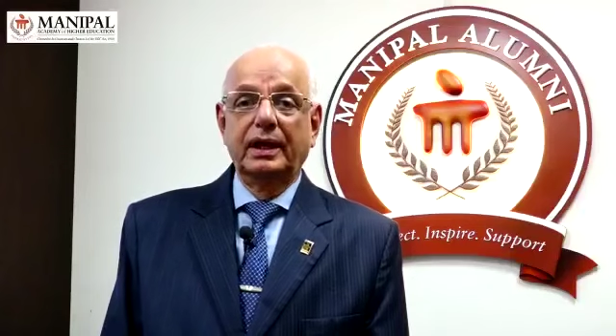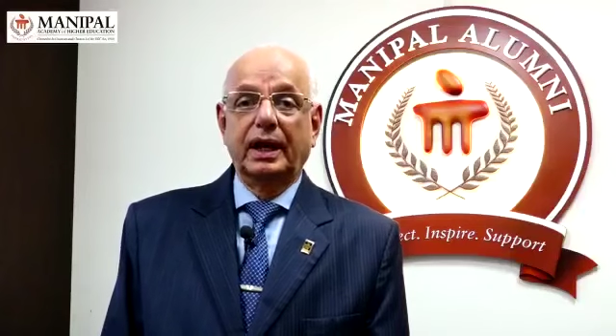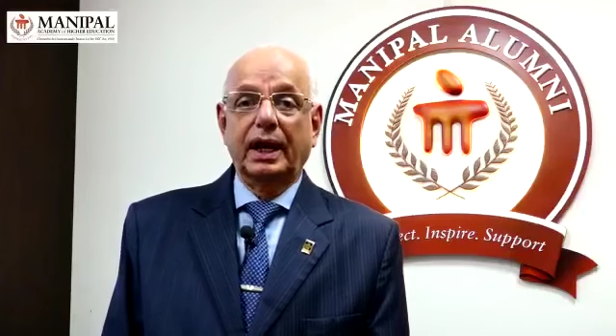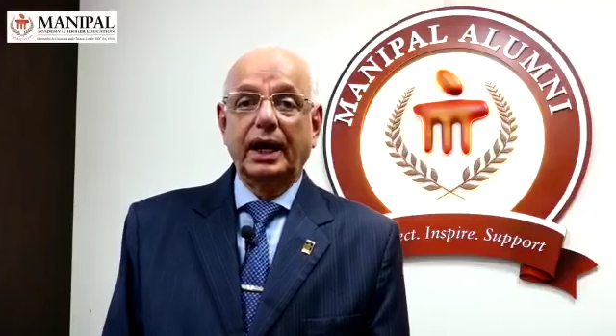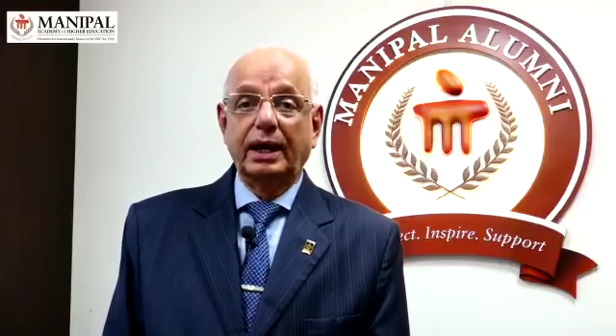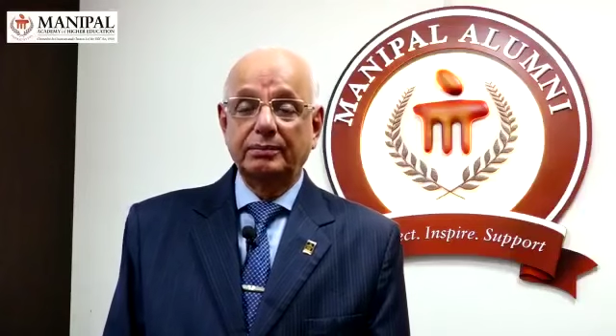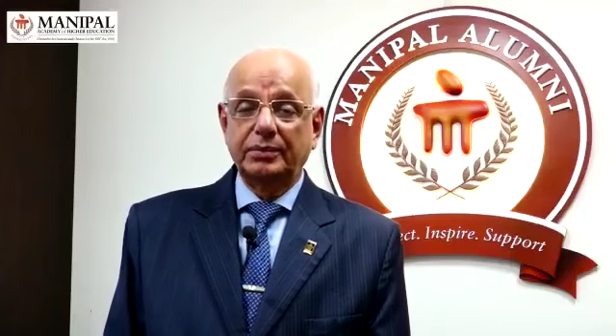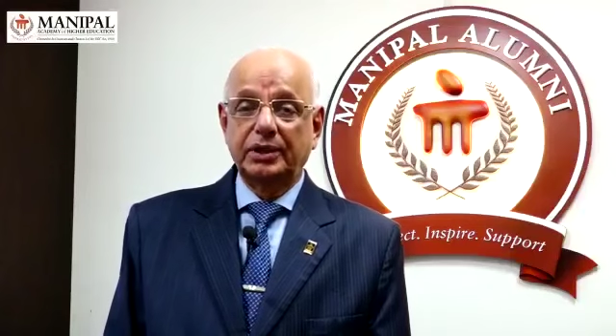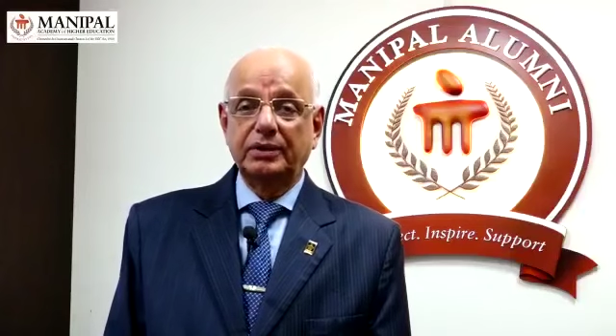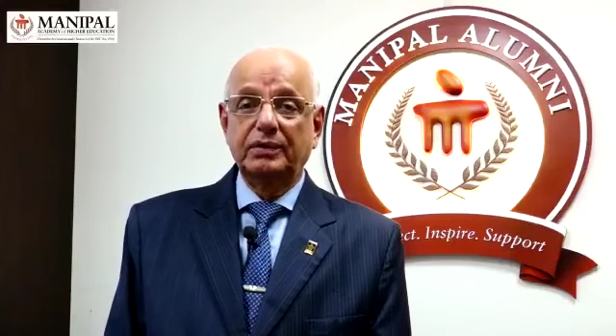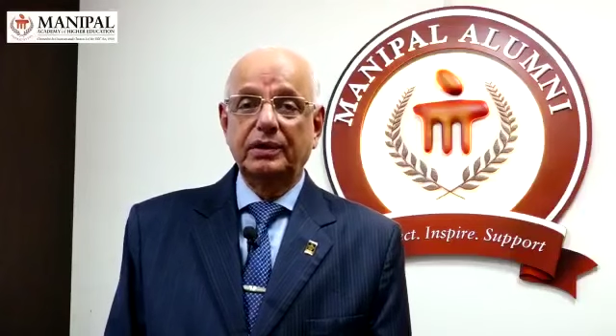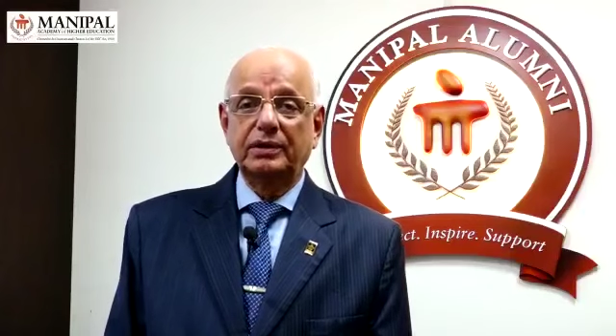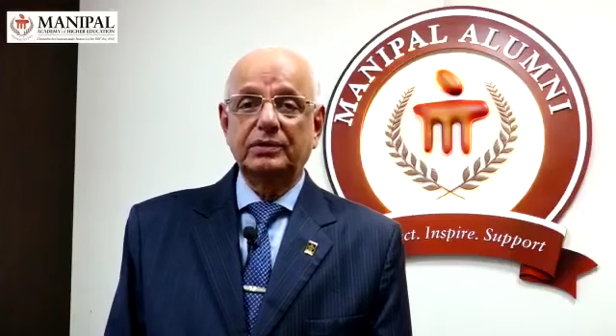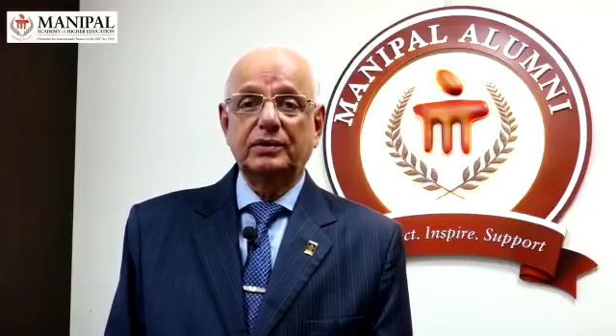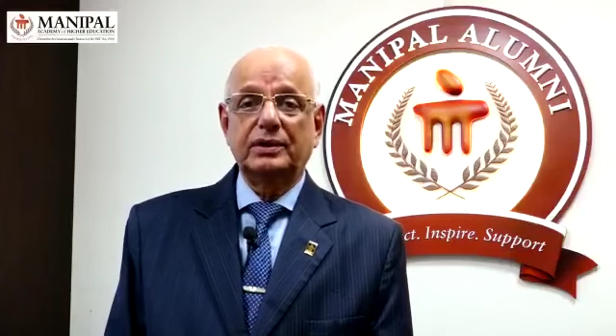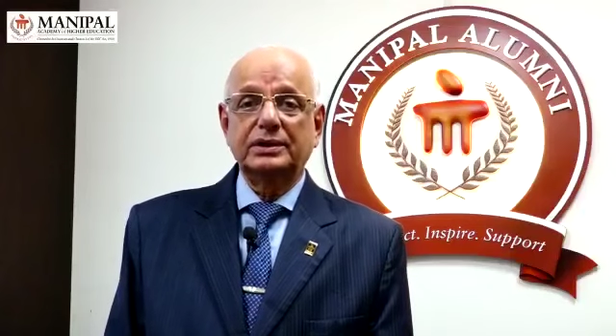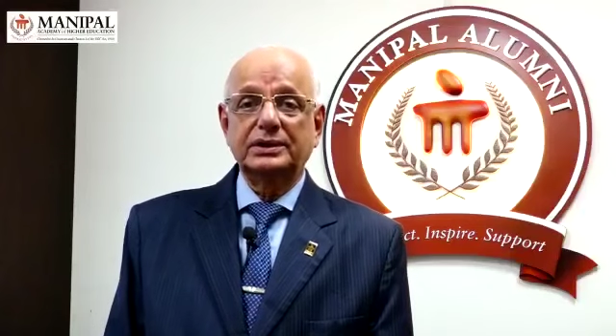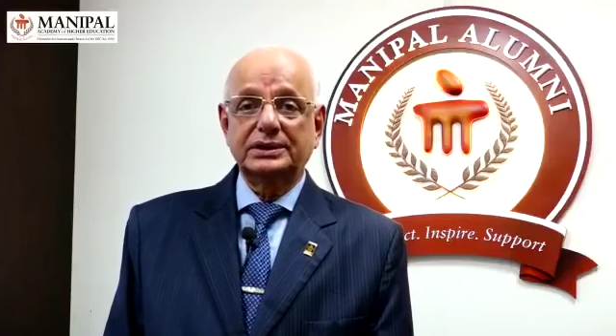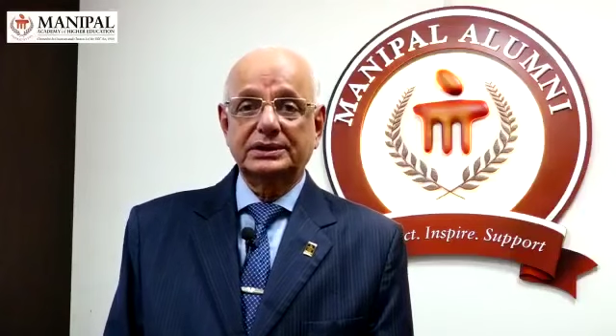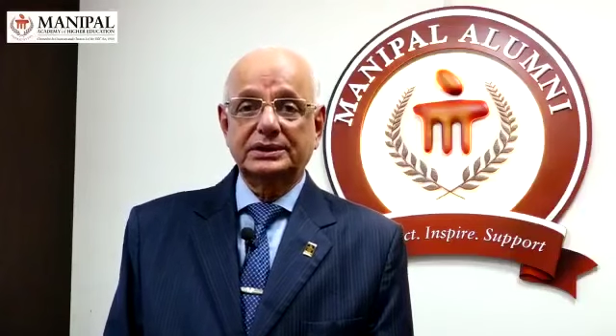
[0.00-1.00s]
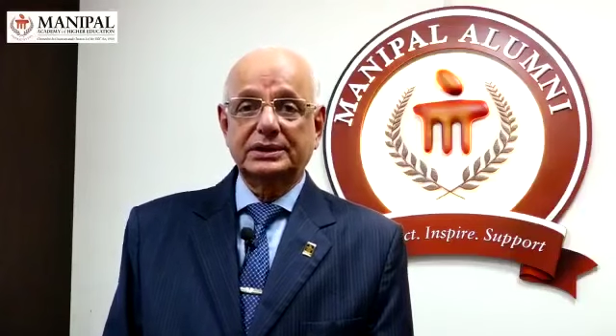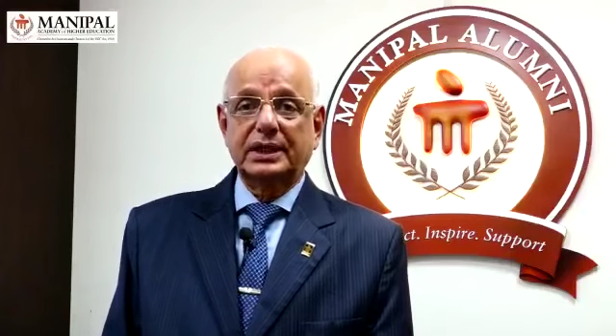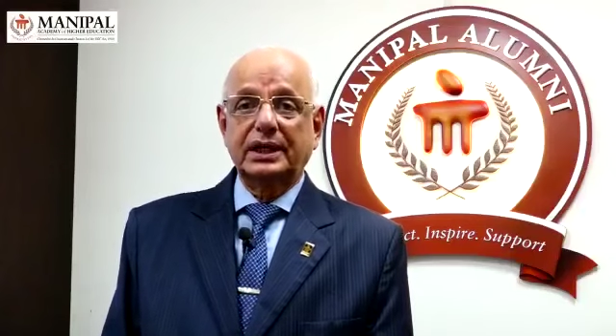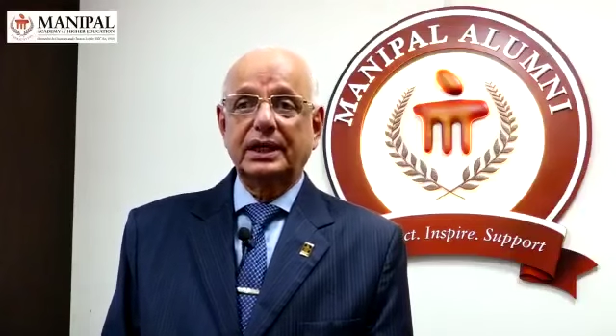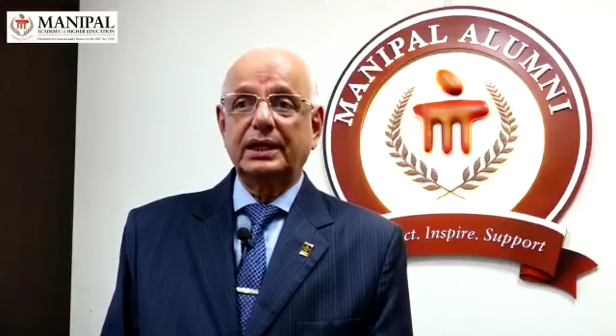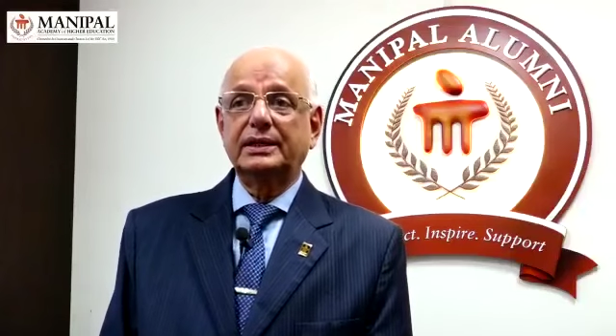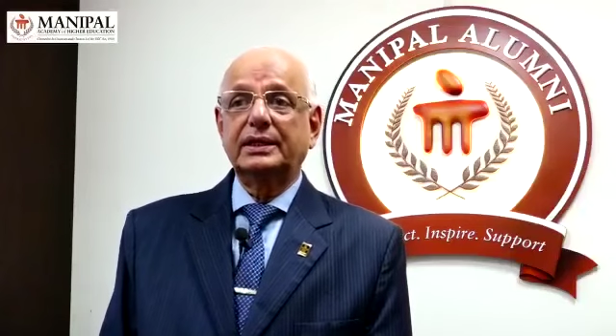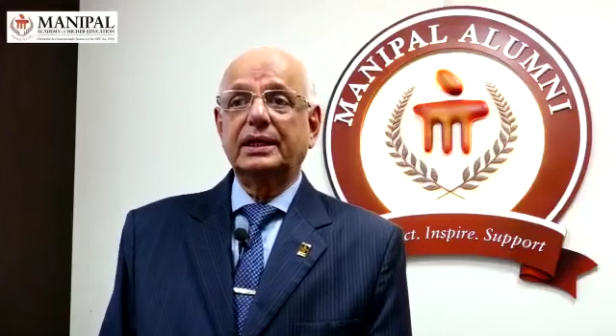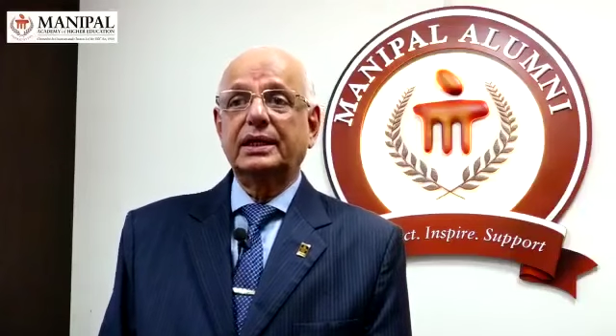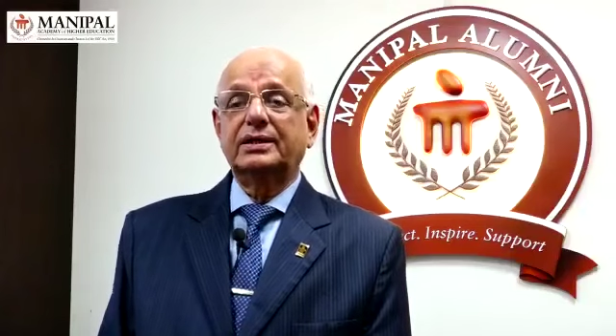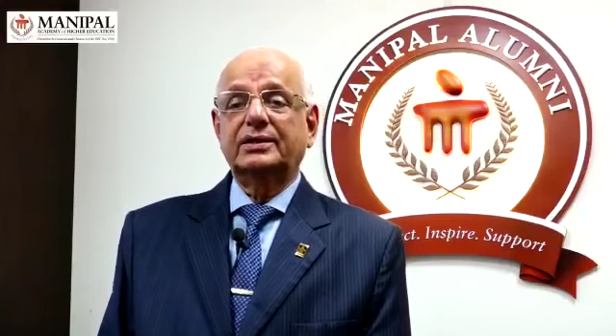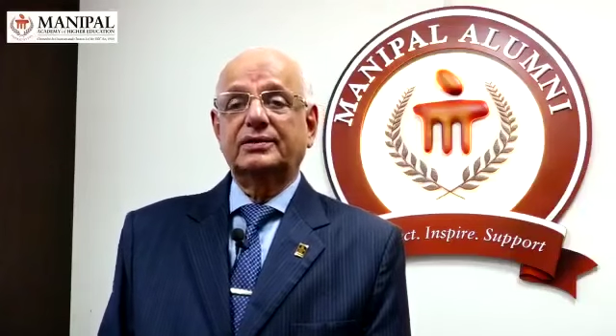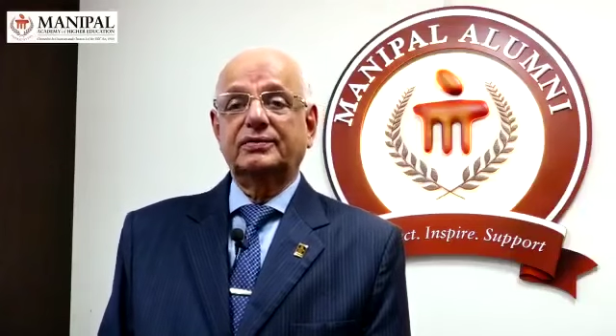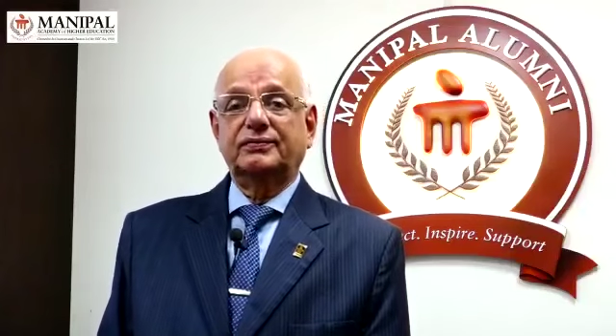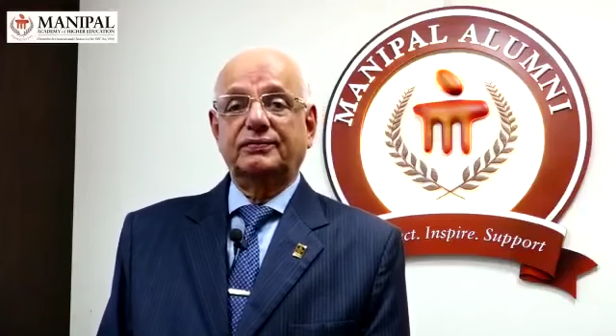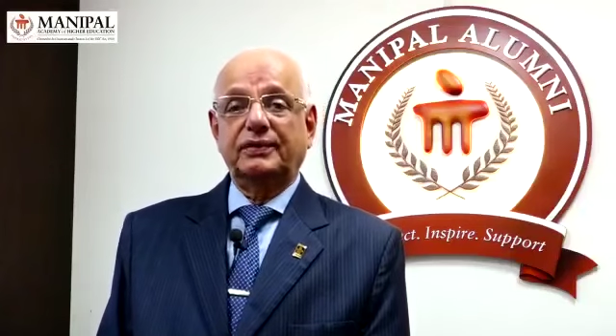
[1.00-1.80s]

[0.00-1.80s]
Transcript: I am given to understand that